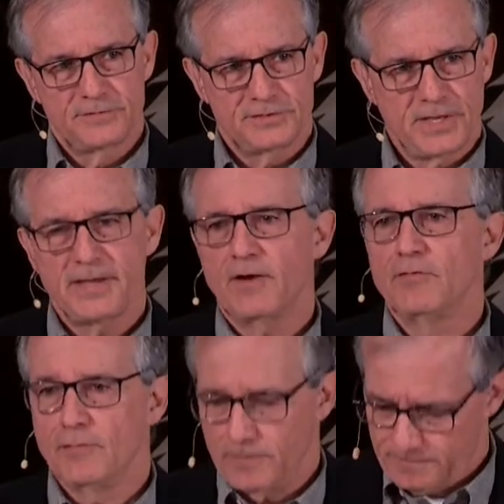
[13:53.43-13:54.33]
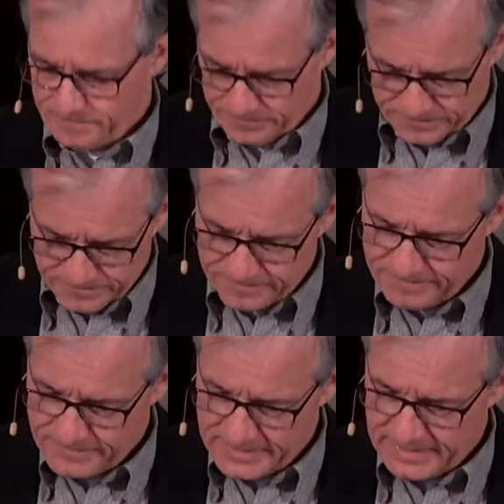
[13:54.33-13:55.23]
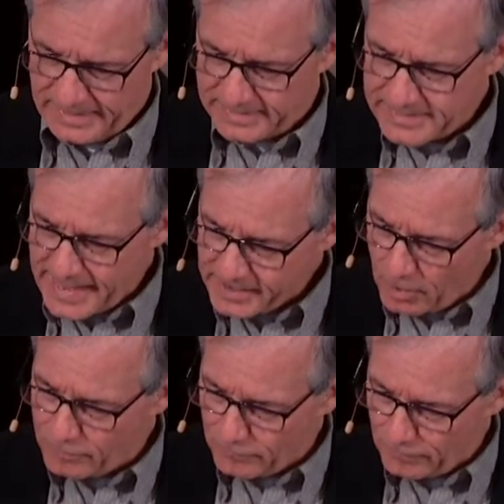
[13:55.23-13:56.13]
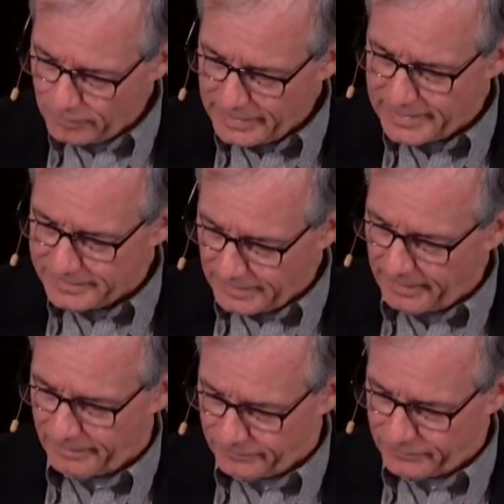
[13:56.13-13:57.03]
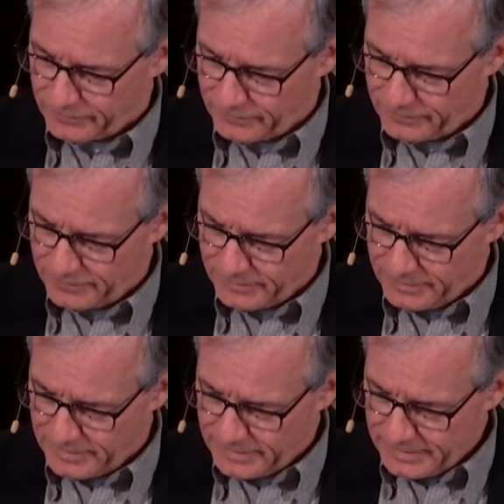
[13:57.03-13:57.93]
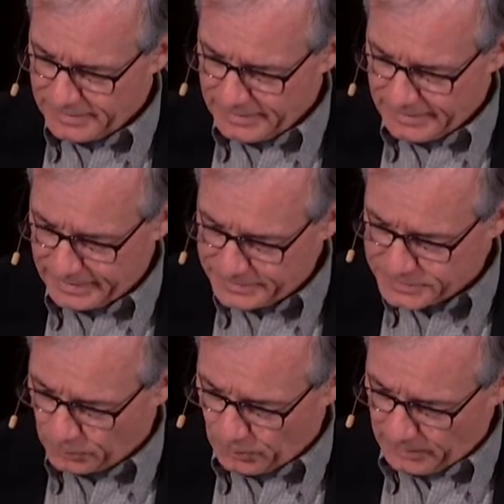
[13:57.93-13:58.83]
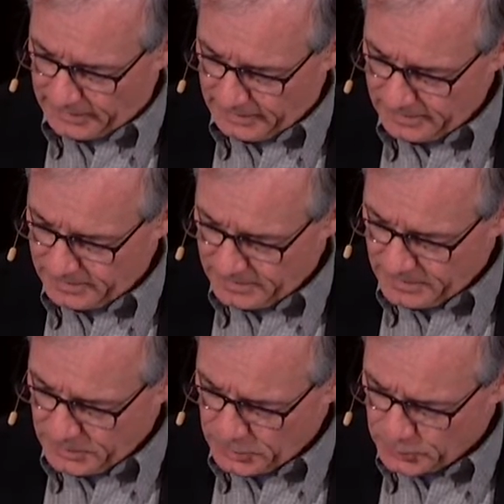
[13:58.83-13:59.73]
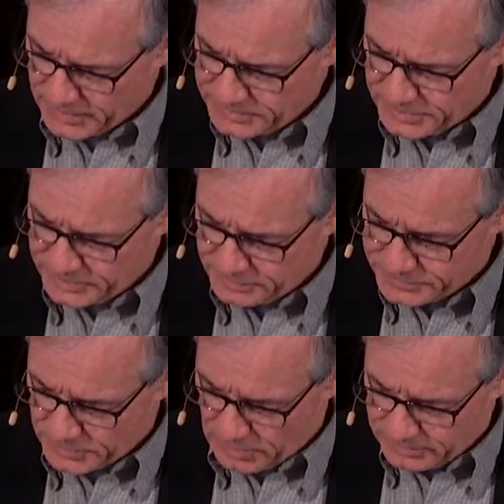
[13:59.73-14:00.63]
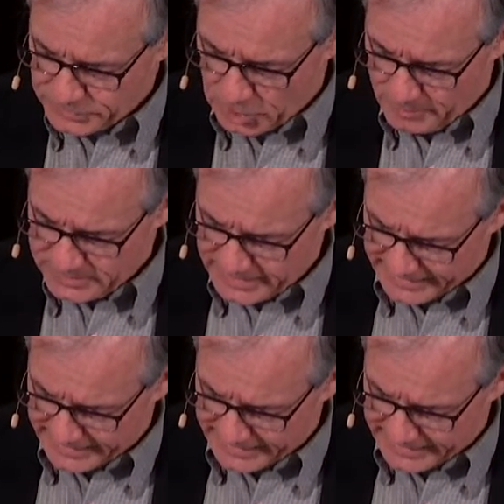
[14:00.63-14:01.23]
to take over. And take over he does. He's the one who continues on. Joab has